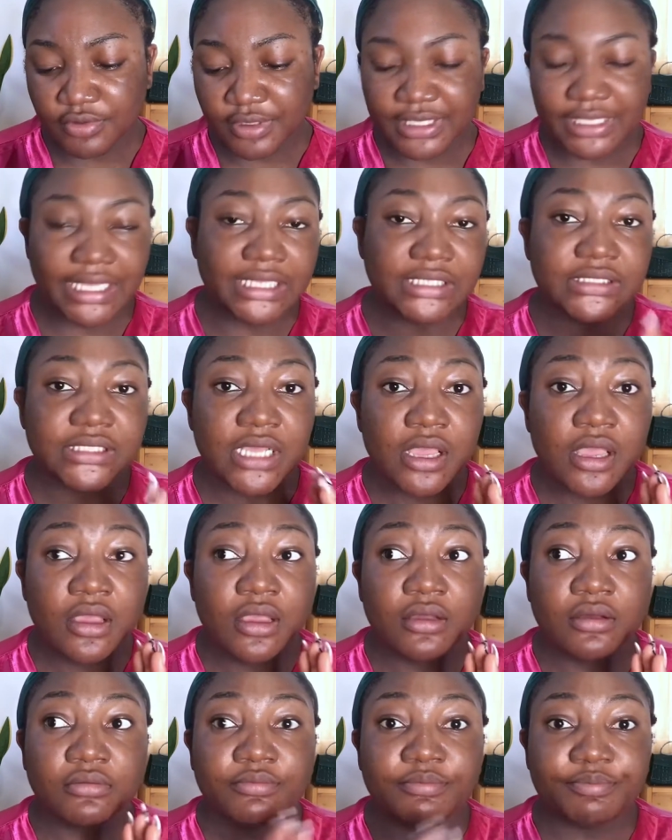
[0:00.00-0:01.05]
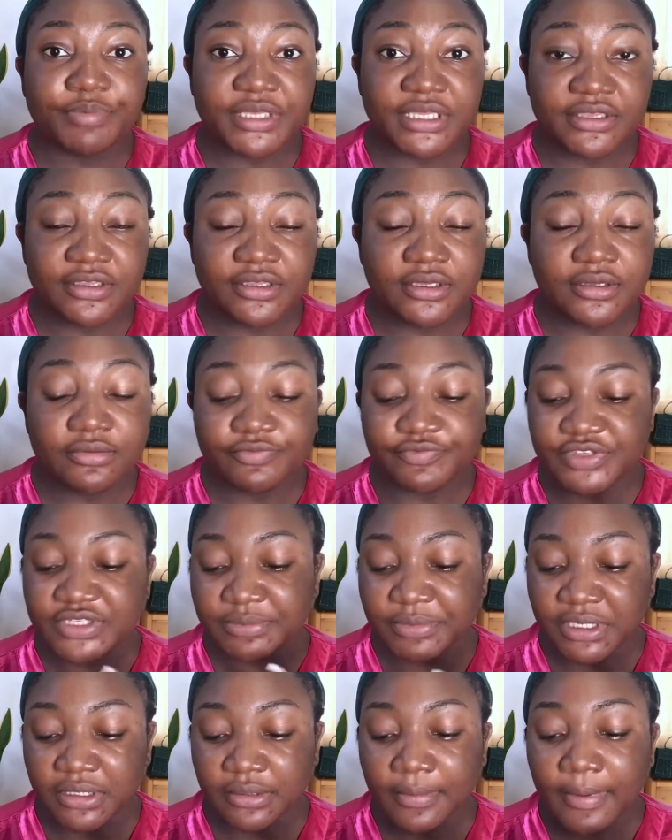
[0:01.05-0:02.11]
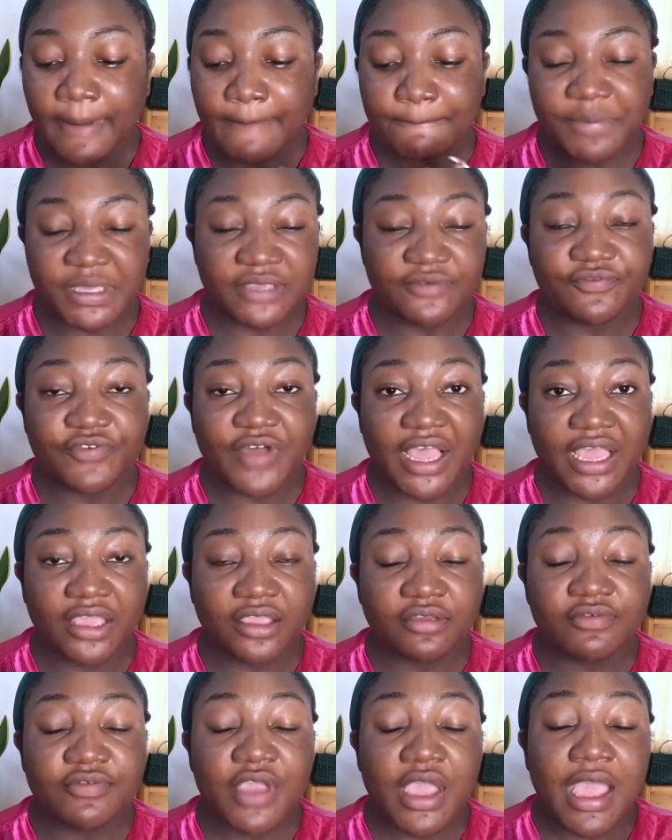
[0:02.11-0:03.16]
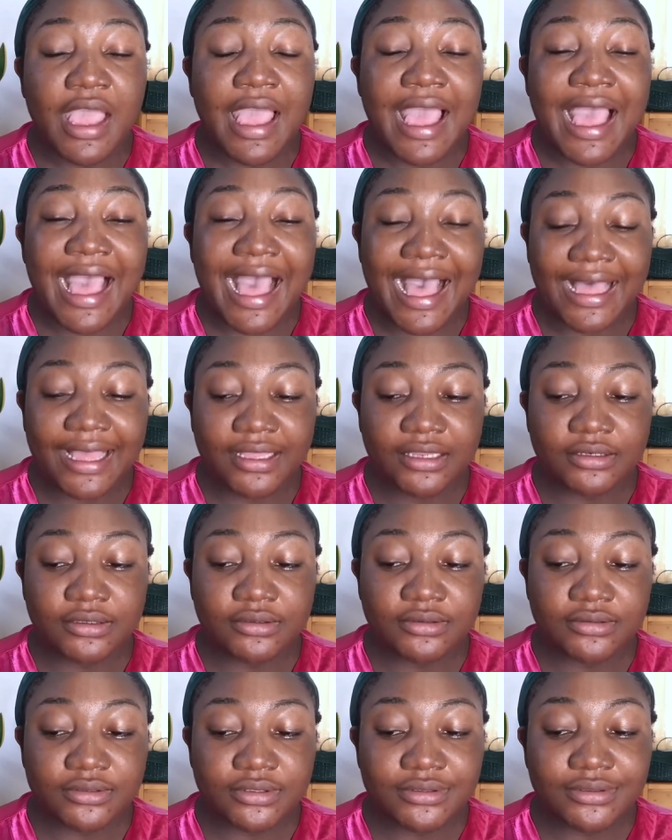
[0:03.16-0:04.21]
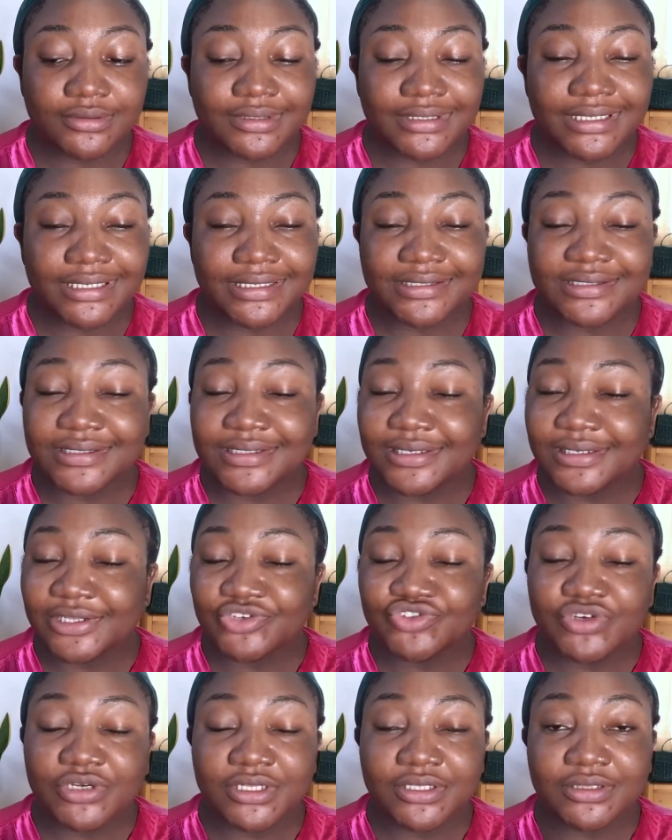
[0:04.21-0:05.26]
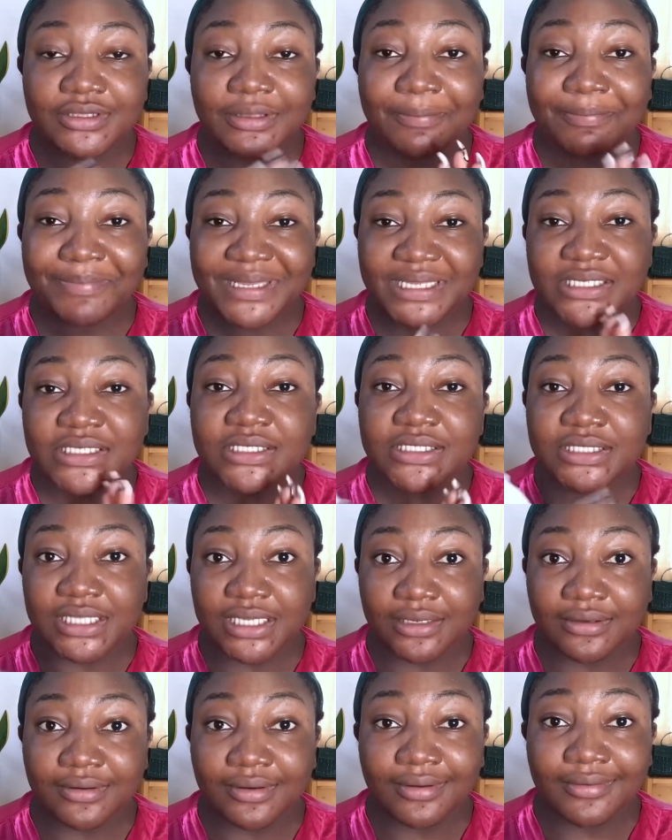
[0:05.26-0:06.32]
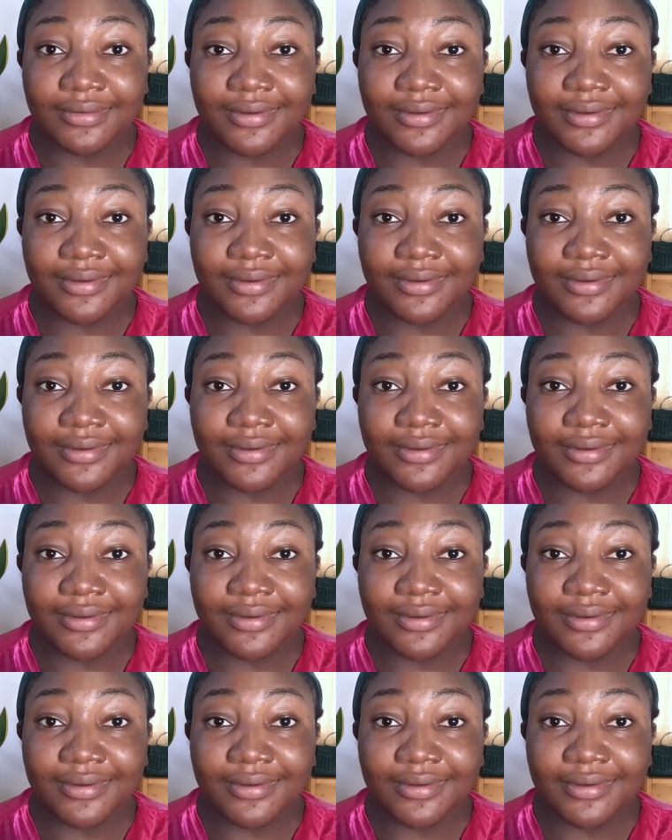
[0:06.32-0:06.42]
Yes, vitamin B5, and it's literally the best thing